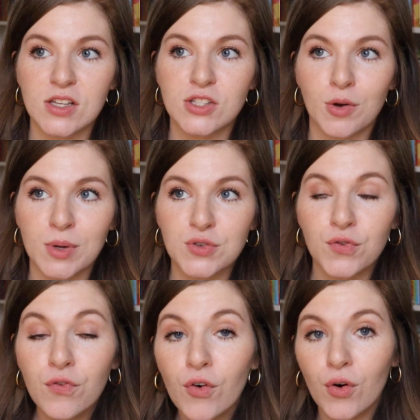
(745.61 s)
so much
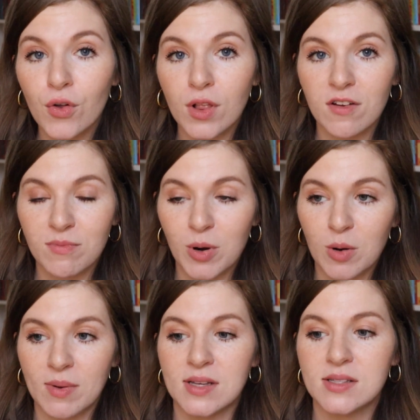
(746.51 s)
full of
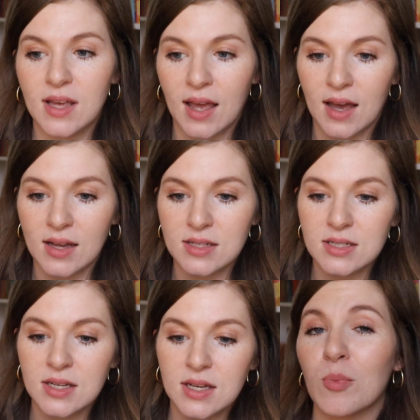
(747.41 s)
purpose
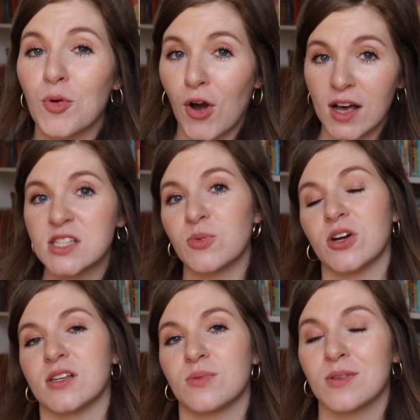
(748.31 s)
and more
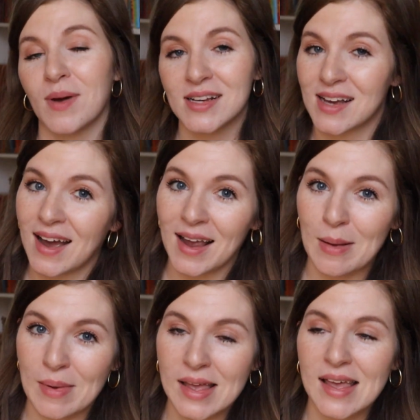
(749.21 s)
prosperous with my time.